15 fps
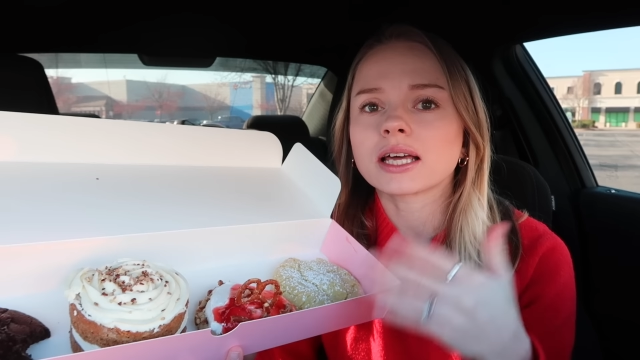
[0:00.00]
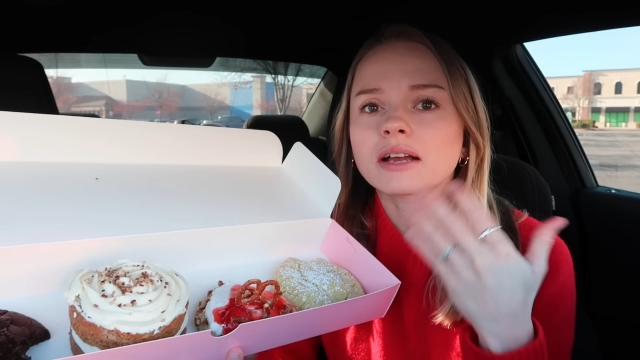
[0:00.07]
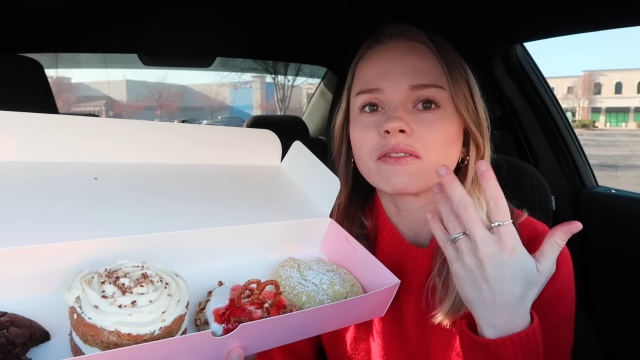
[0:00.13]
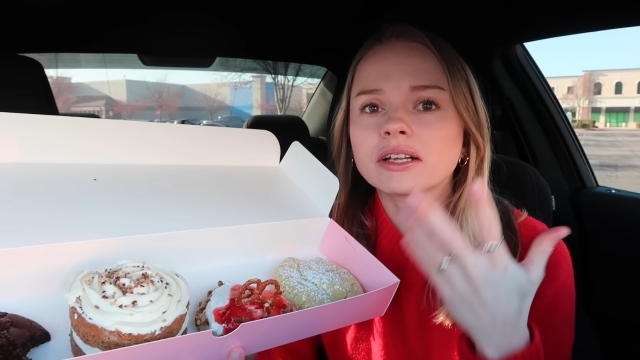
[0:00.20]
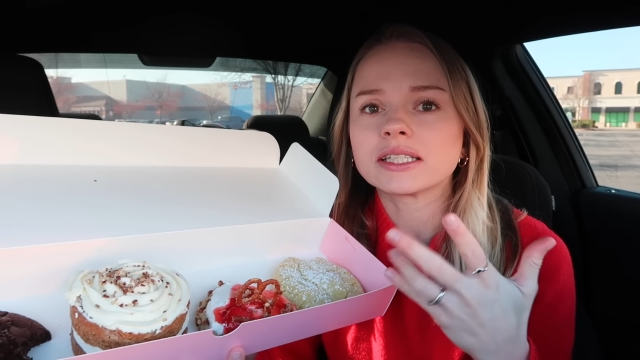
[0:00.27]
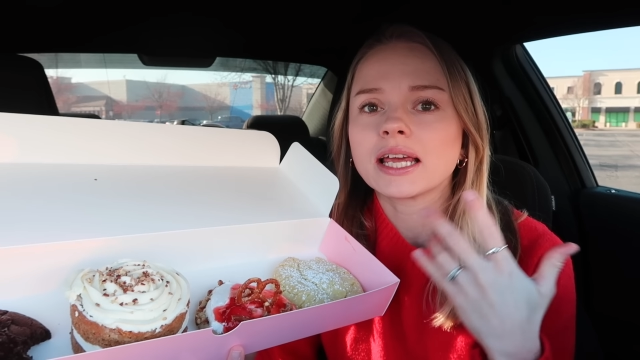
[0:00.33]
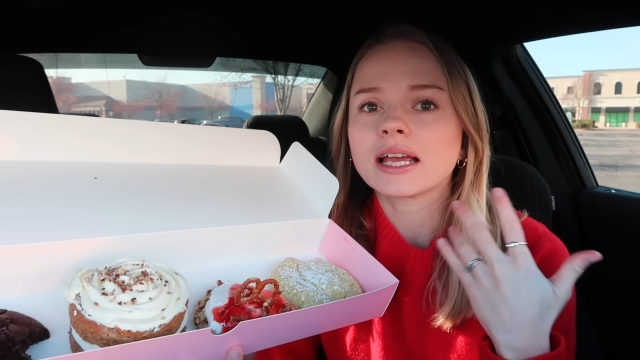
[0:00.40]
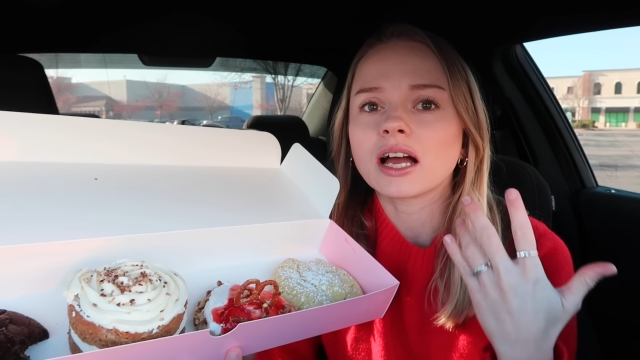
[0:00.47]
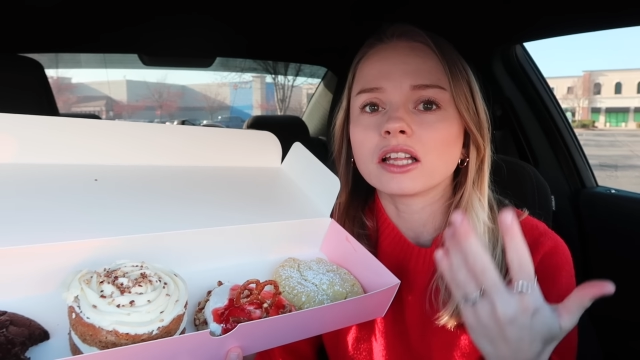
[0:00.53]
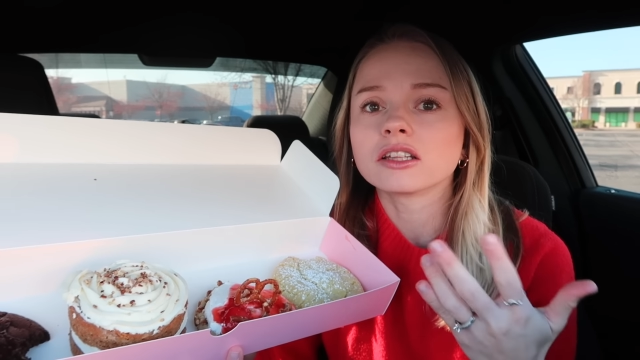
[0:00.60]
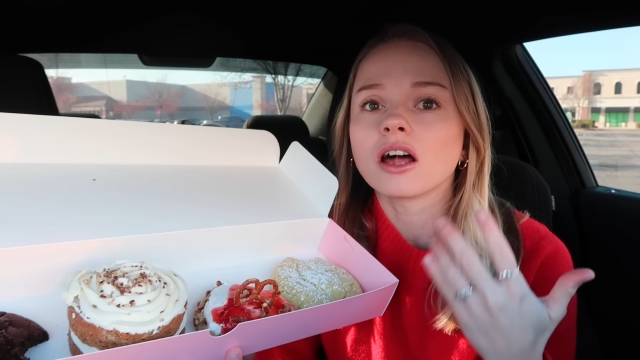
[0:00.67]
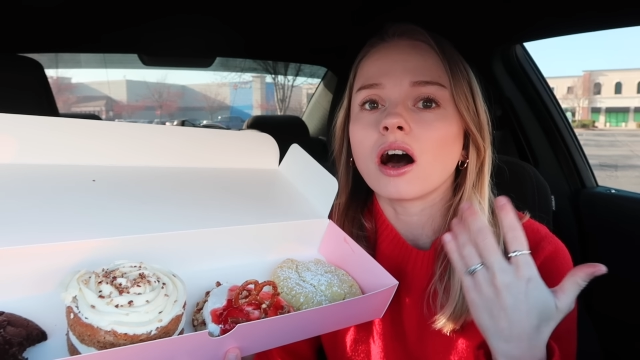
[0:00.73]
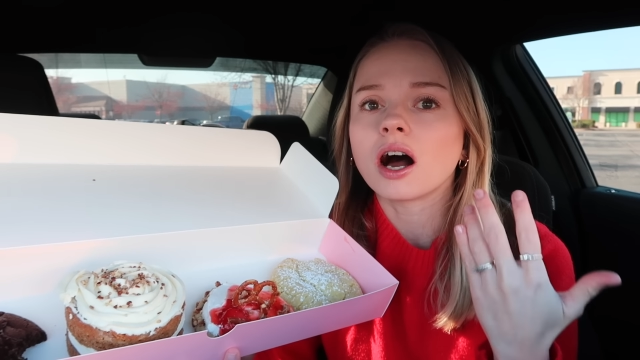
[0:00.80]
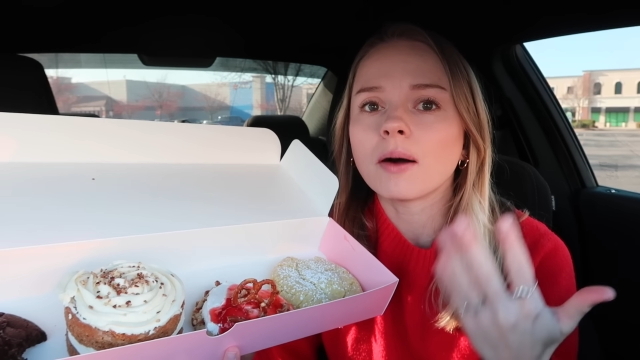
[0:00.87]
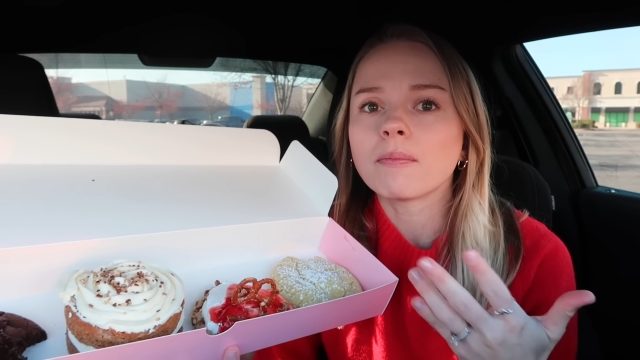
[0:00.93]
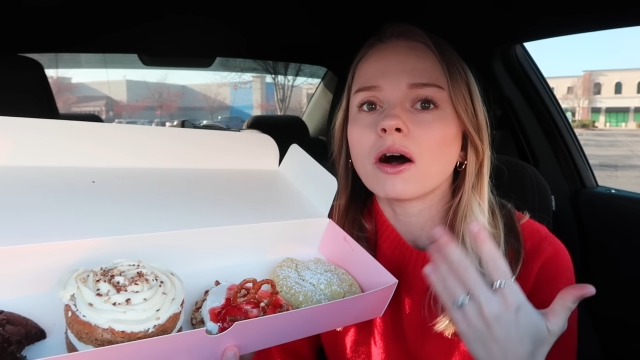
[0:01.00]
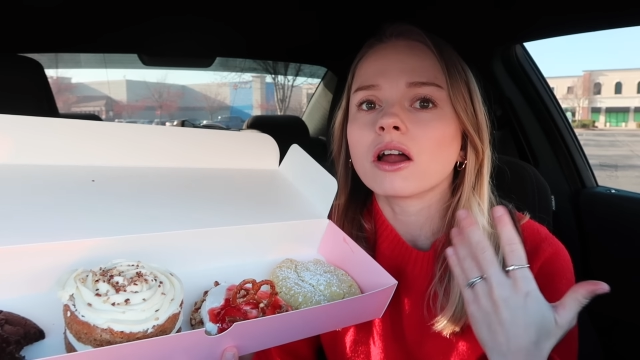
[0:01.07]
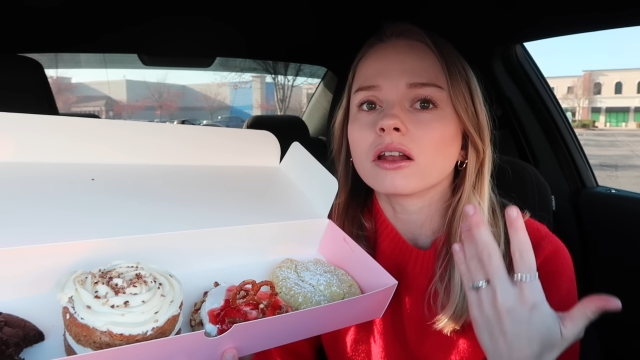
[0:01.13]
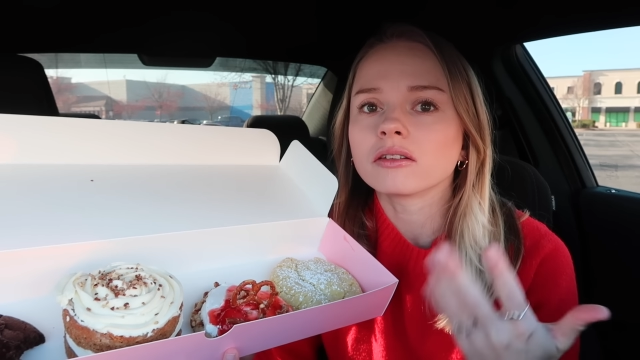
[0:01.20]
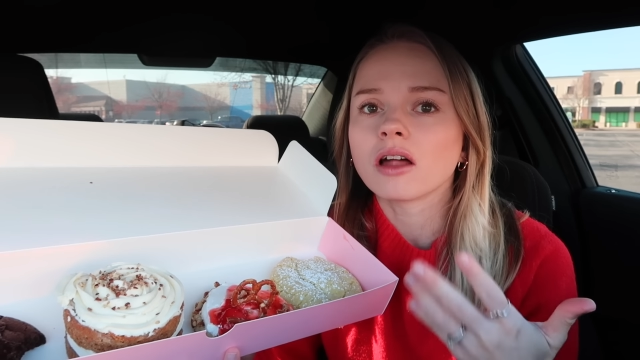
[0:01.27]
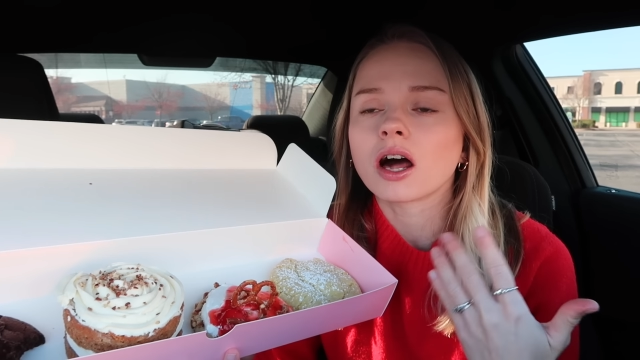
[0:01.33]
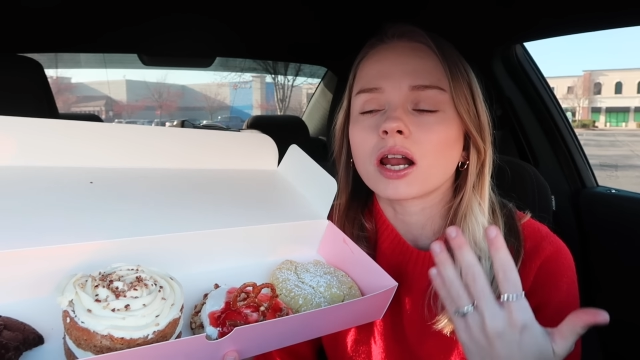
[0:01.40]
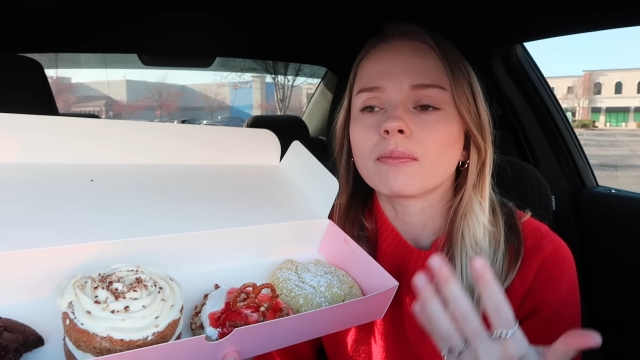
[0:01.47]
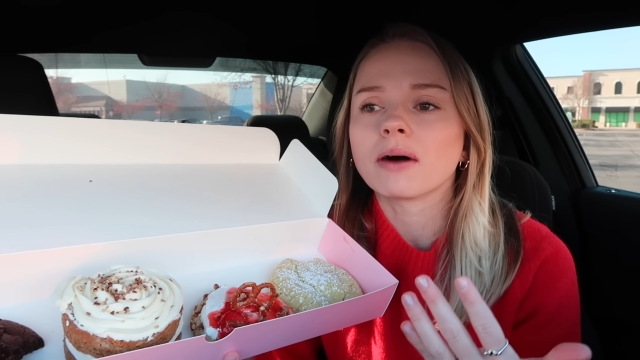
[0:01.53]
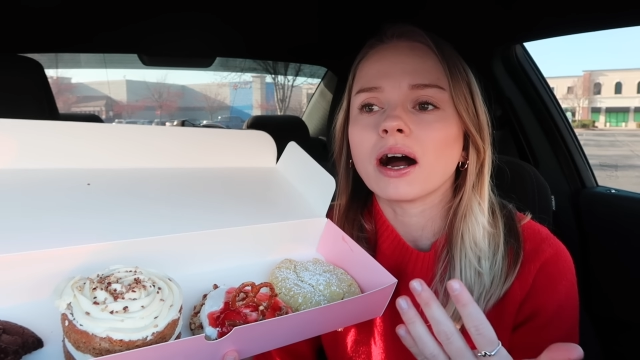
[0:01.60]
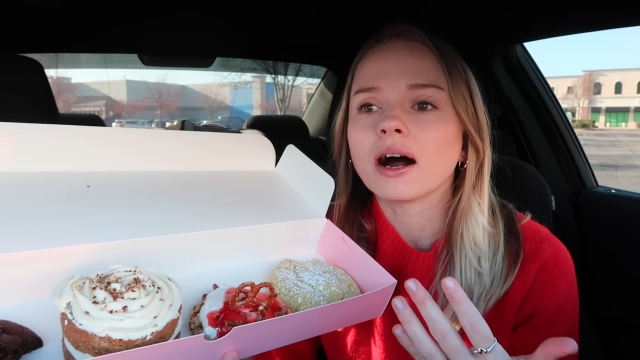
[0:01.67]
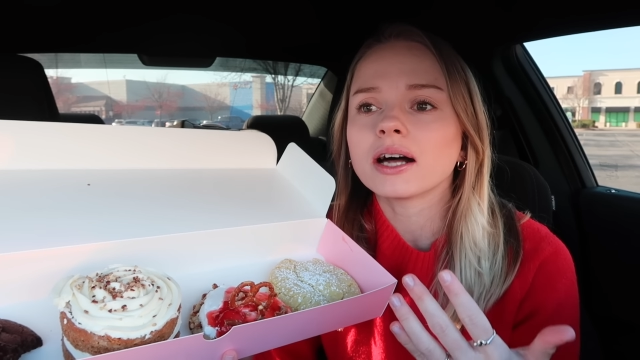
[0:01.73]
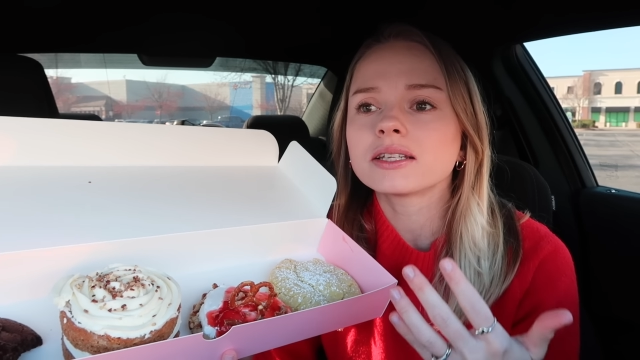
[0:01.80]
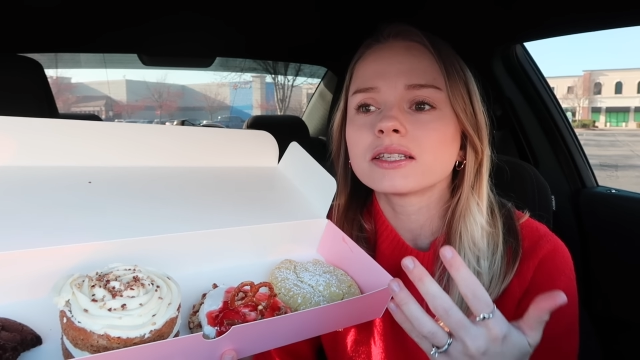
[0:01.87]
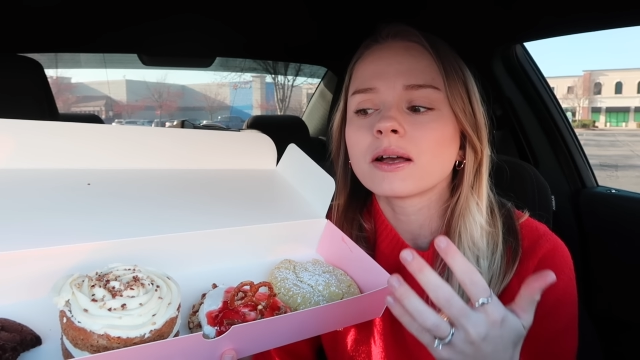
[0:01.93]
like if I take a lot, a lot of
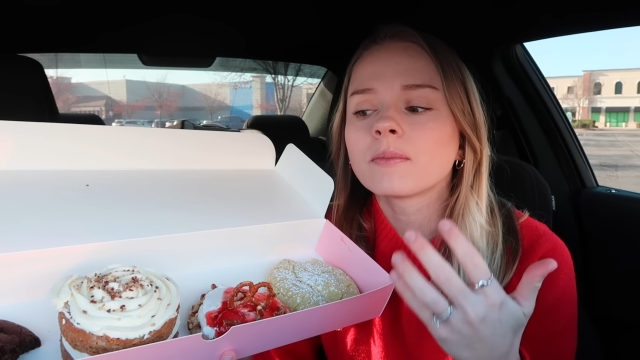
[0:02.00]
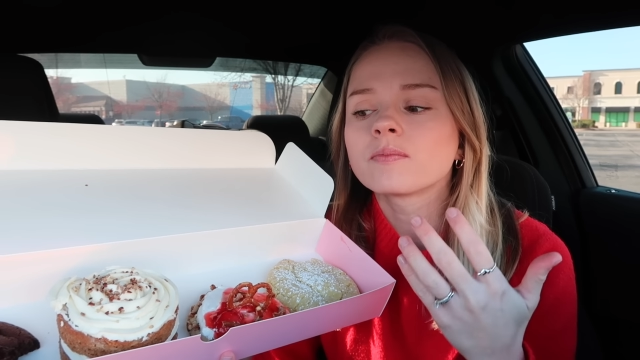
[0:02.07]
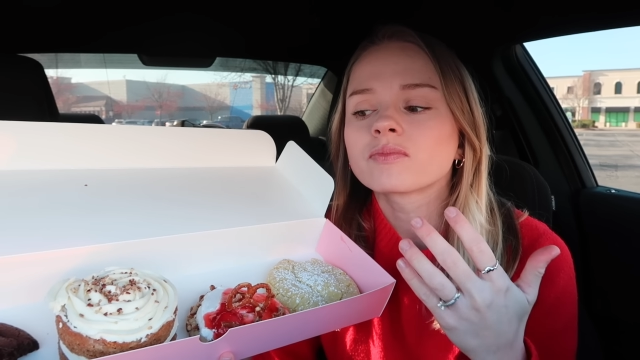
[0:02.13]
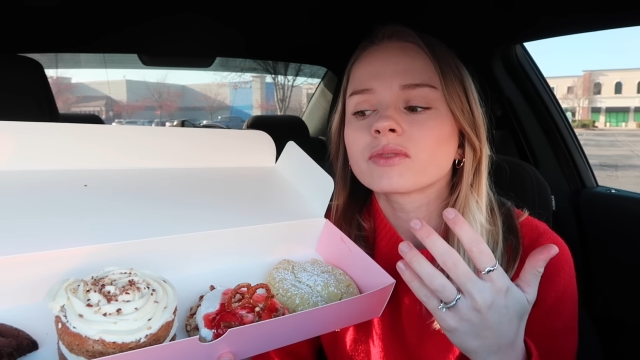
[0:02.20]
bites,